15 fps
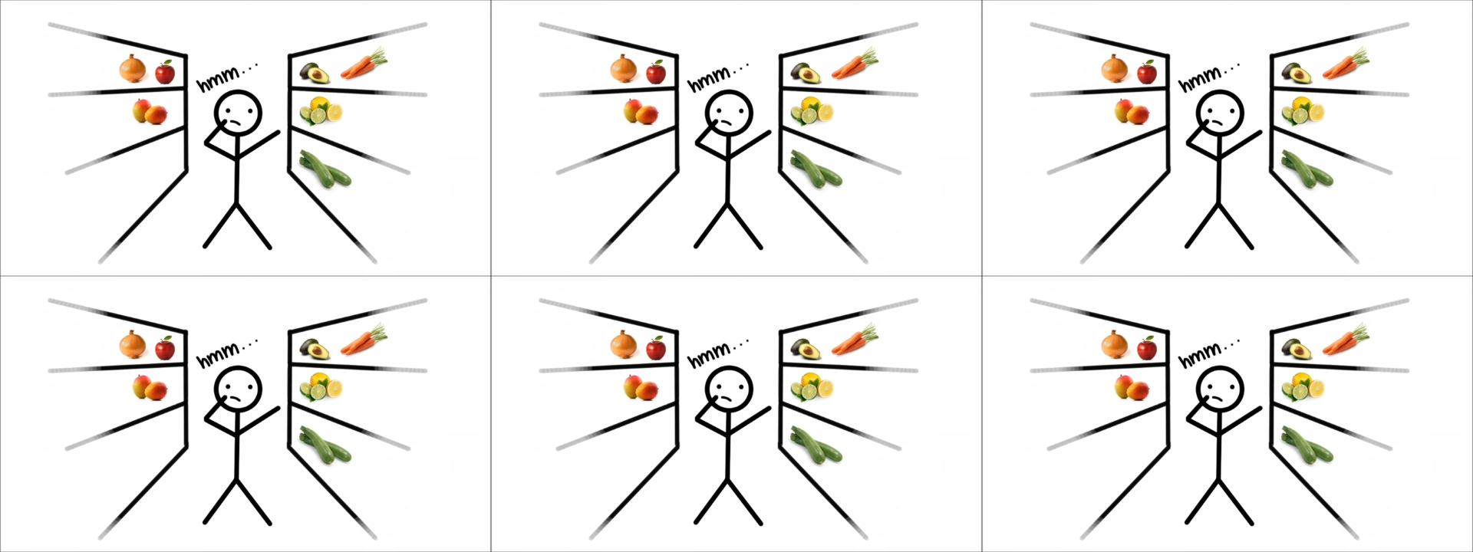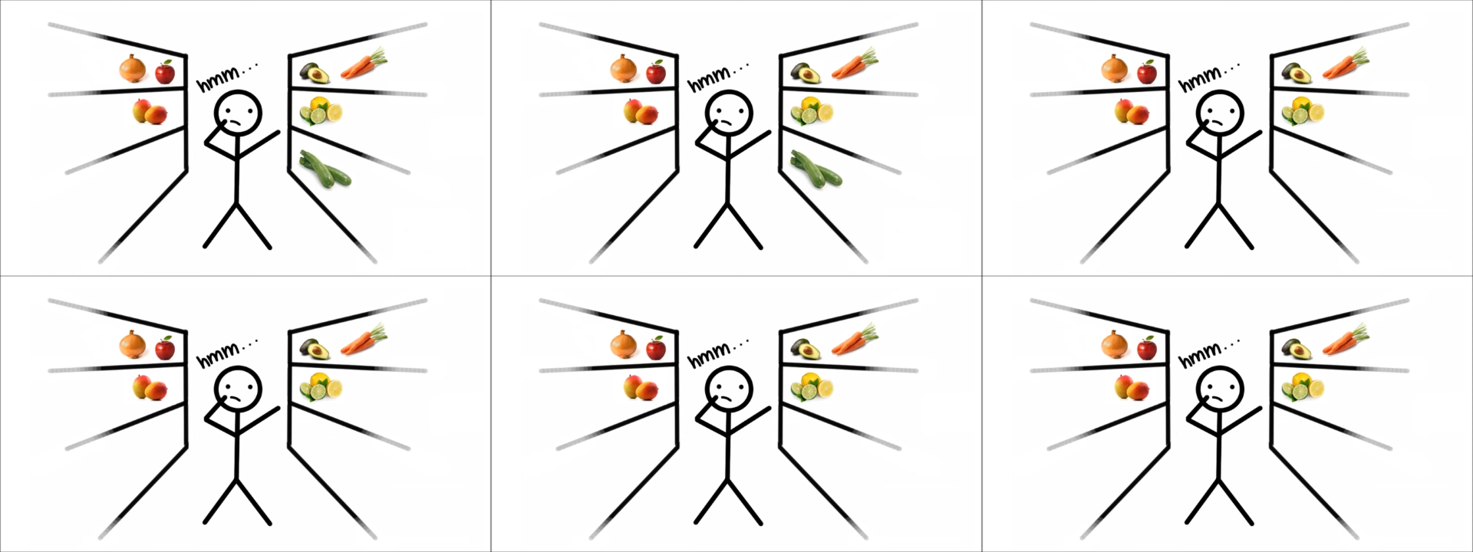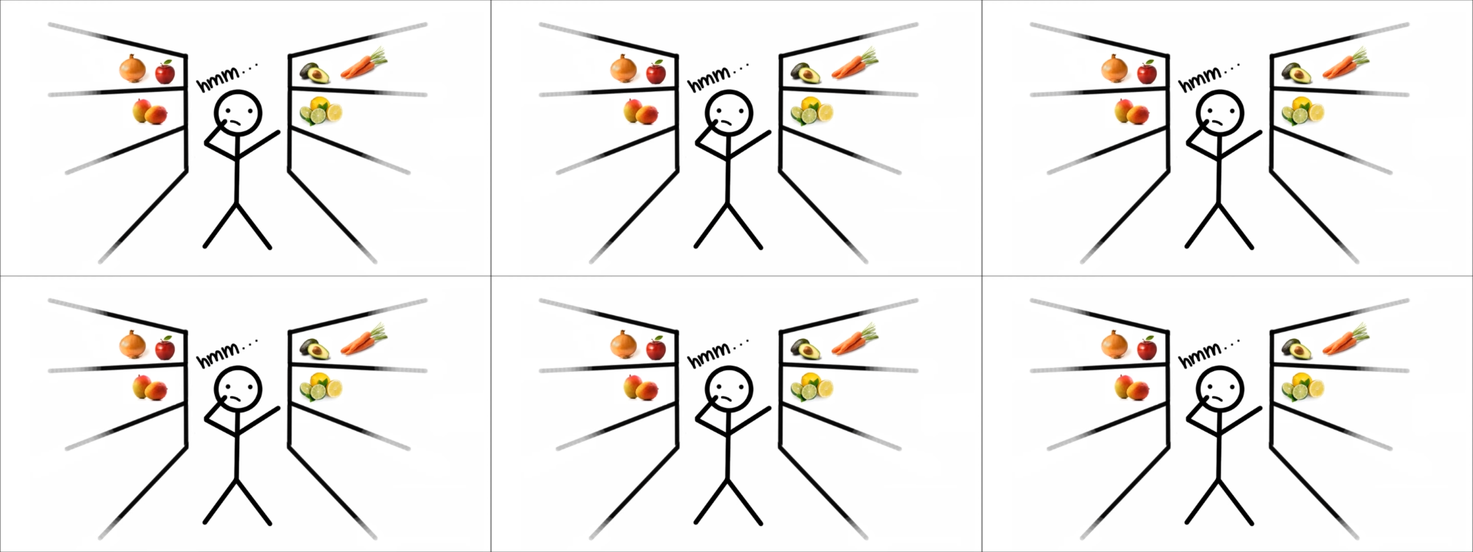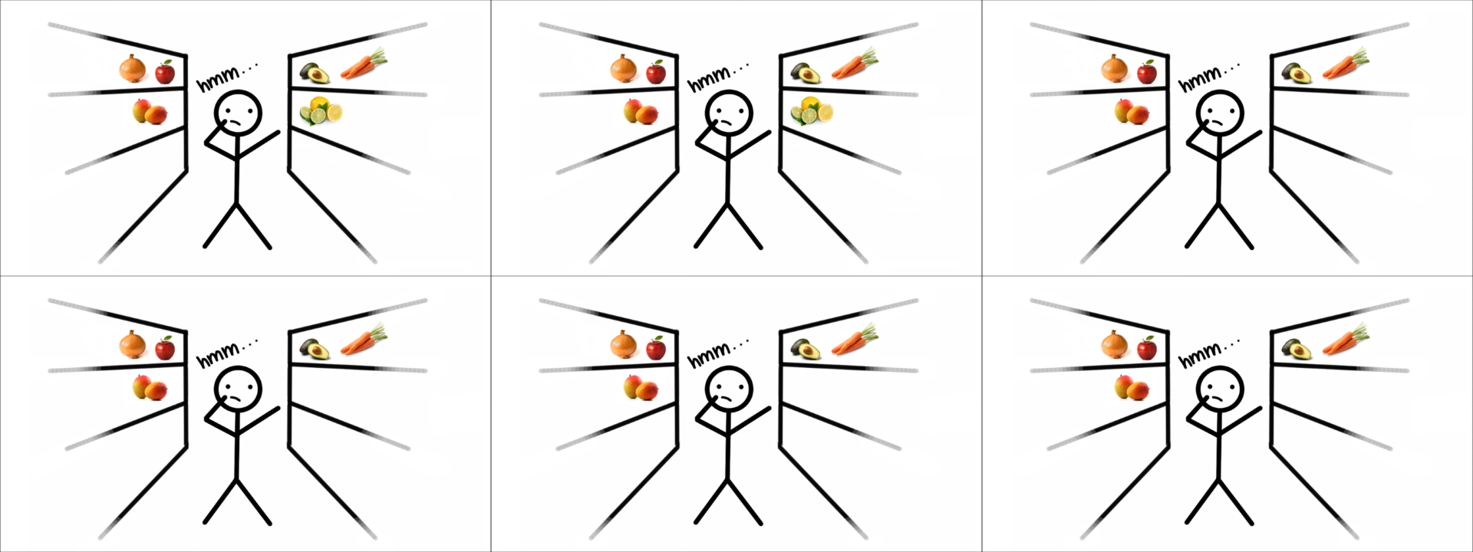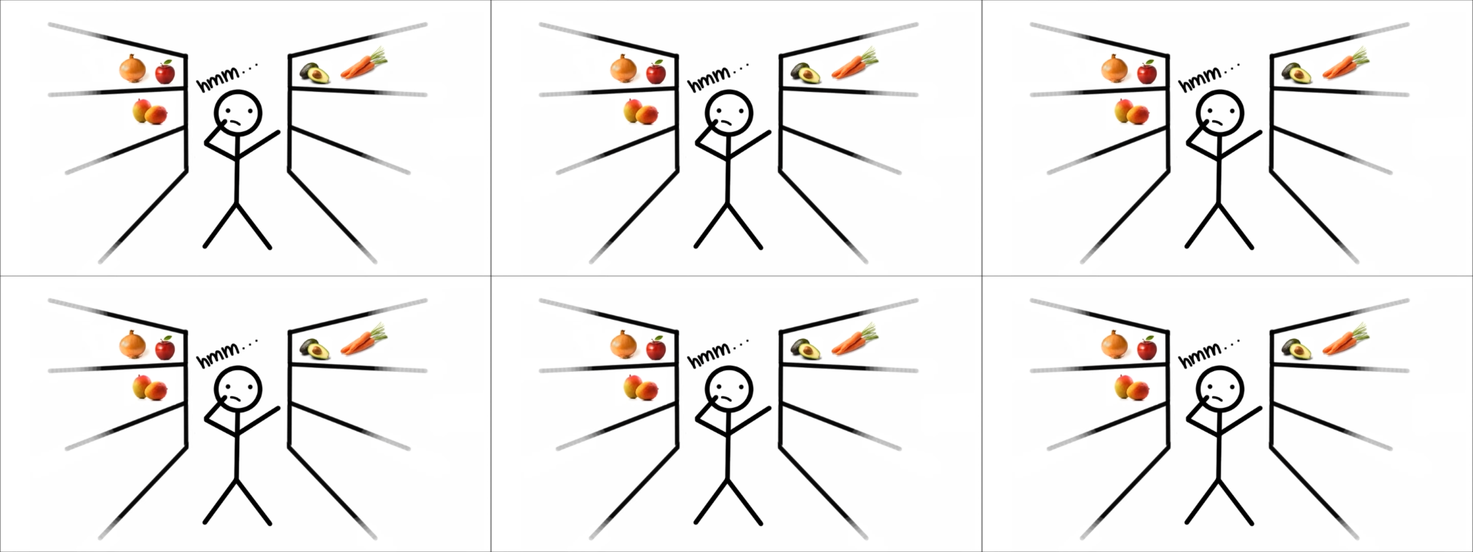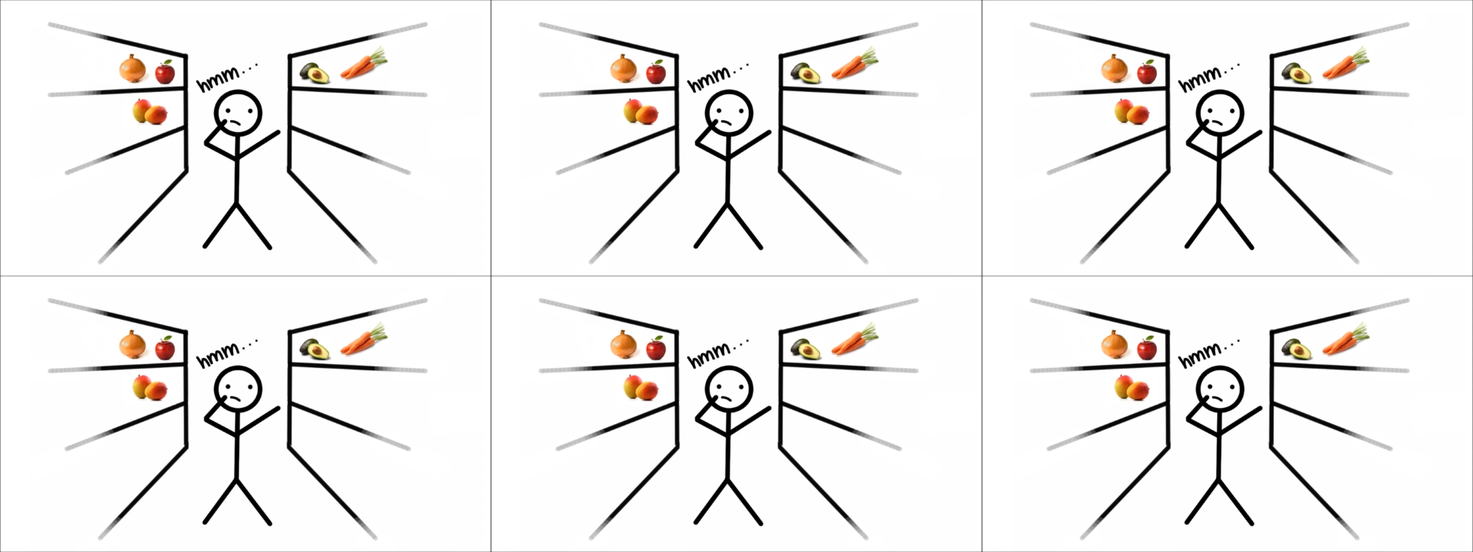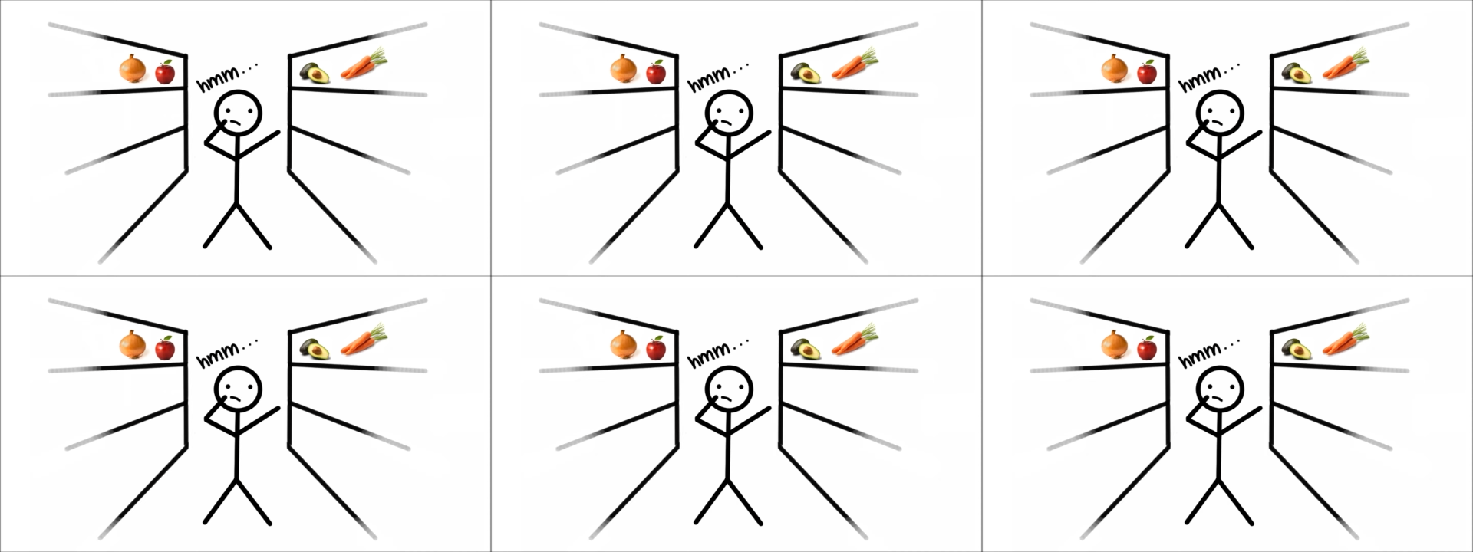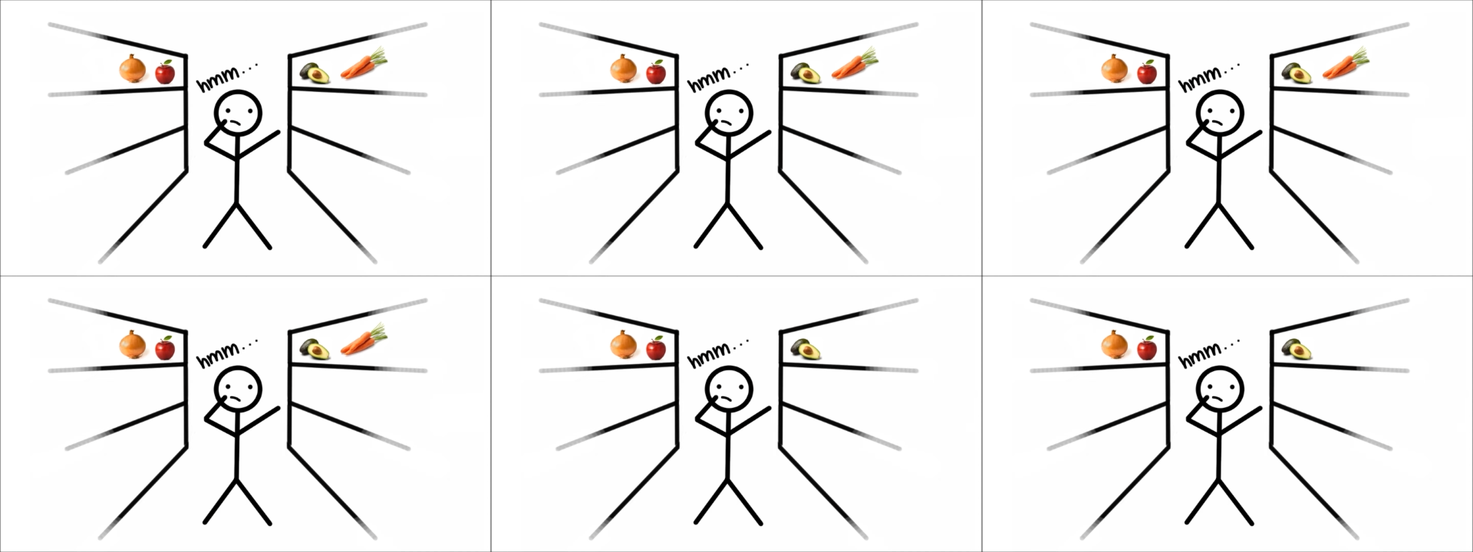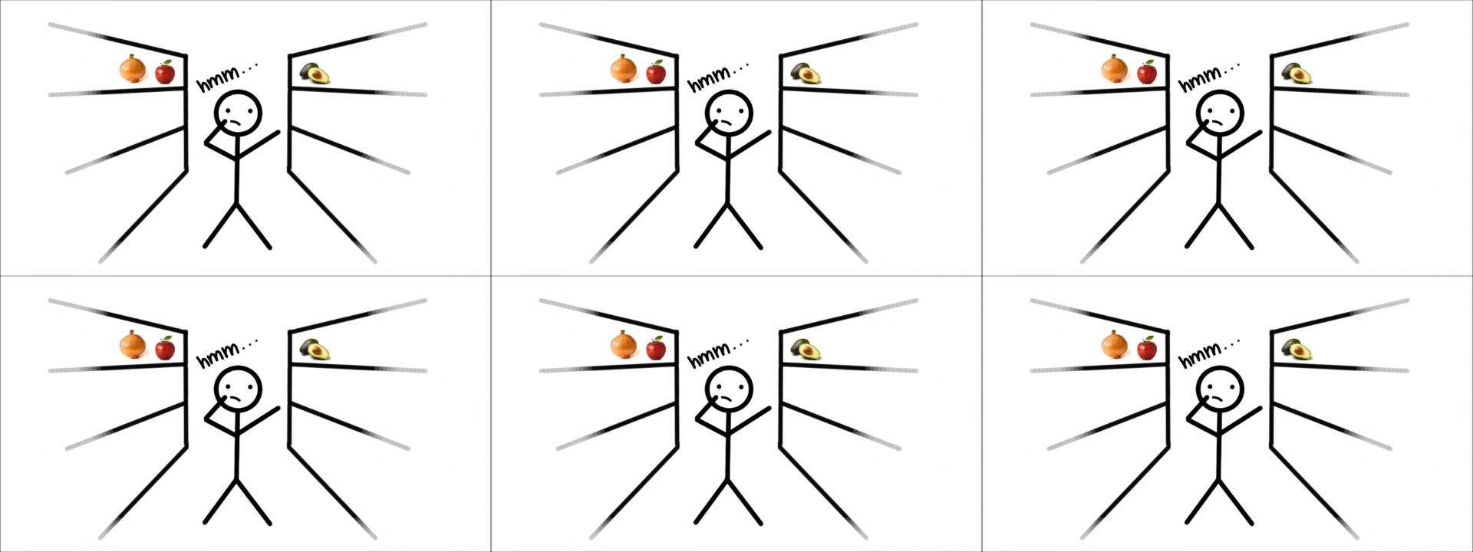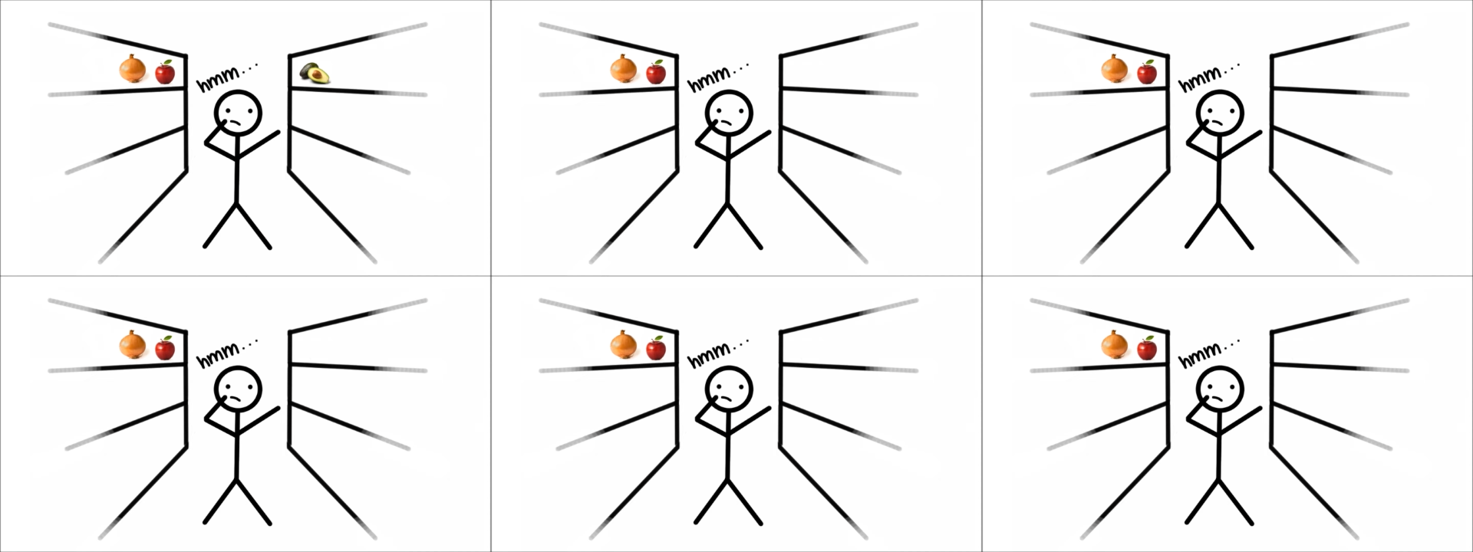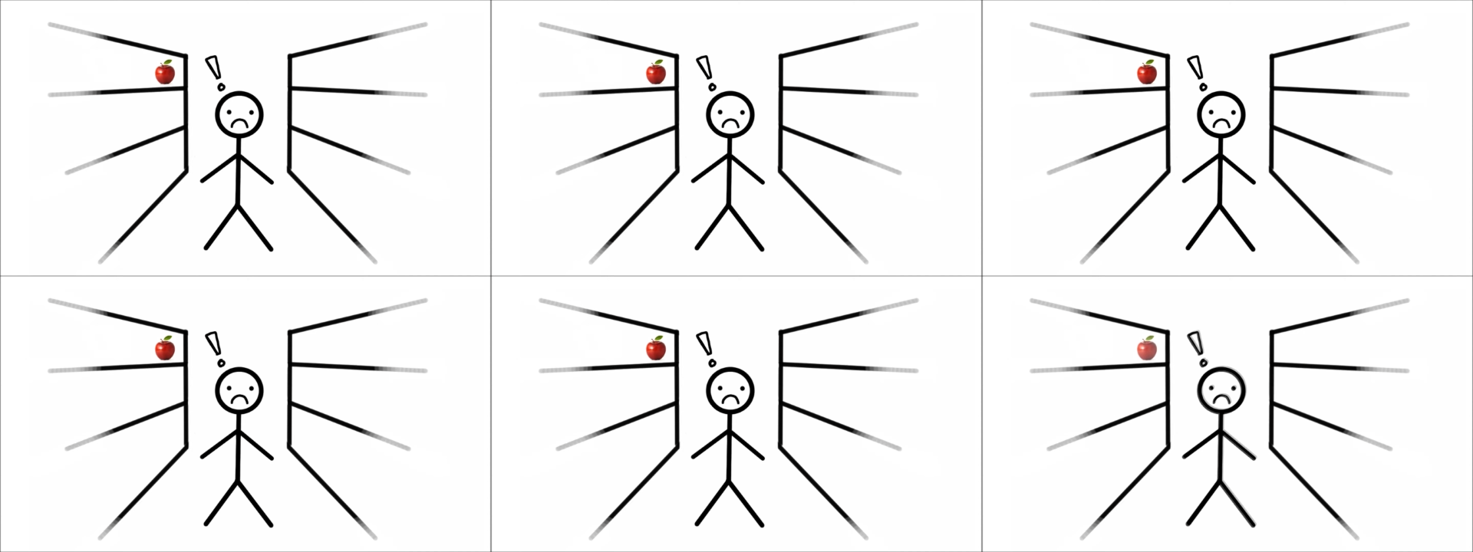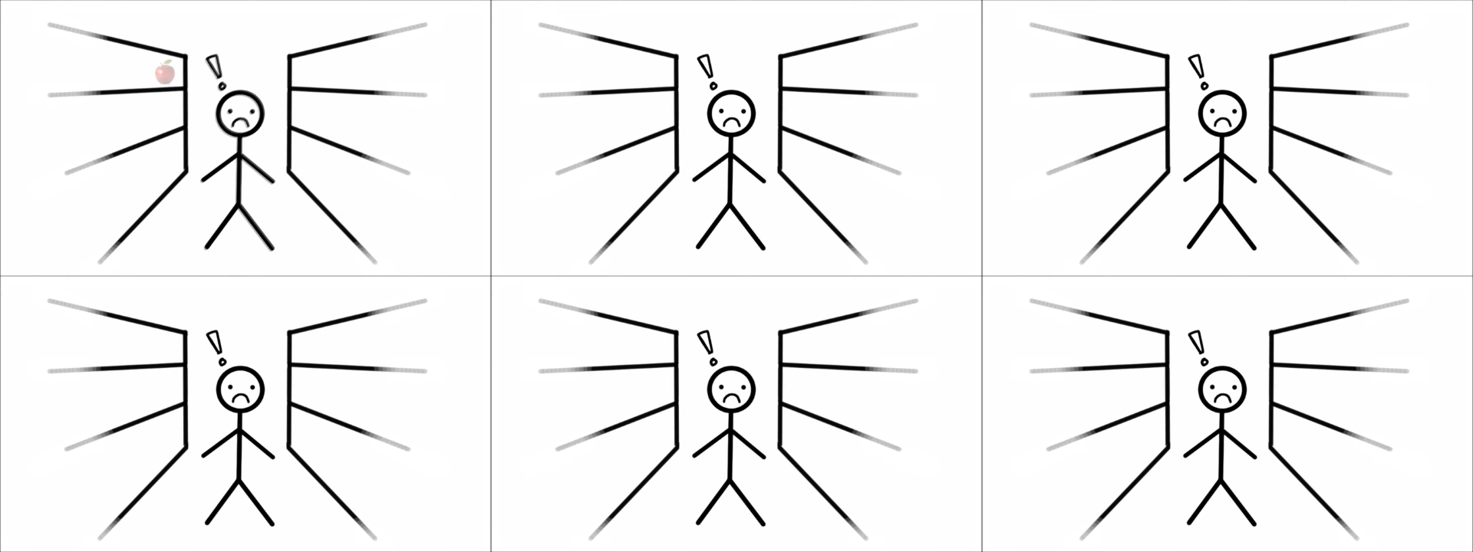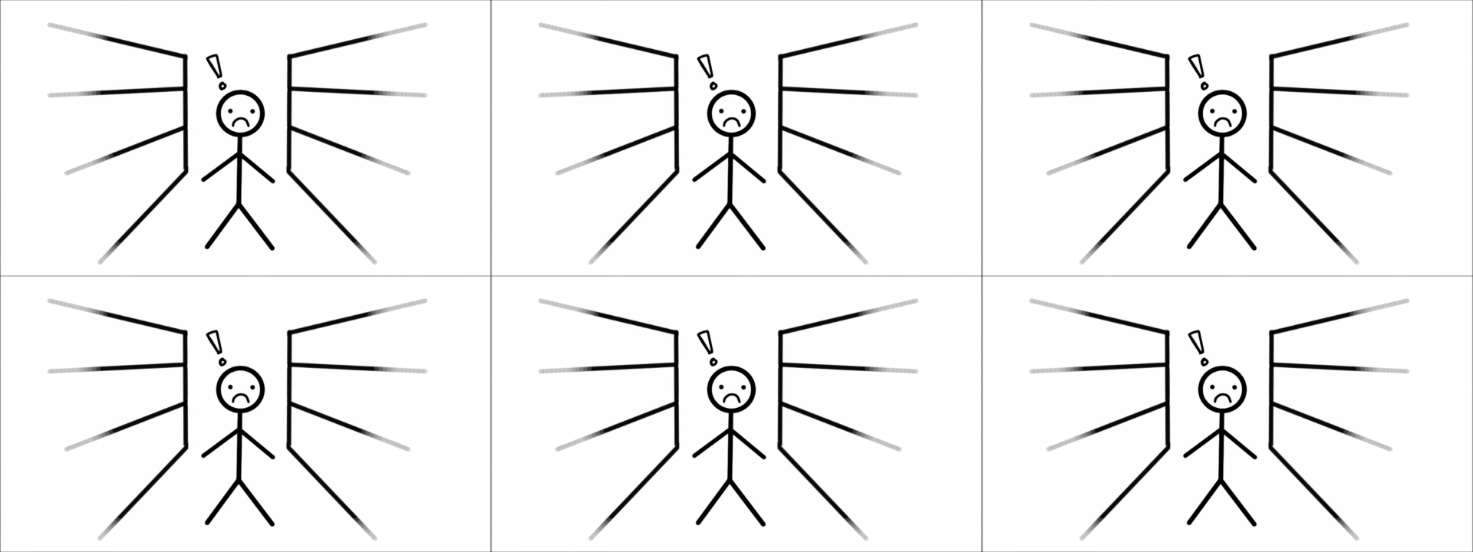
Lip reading: (no speaker visible)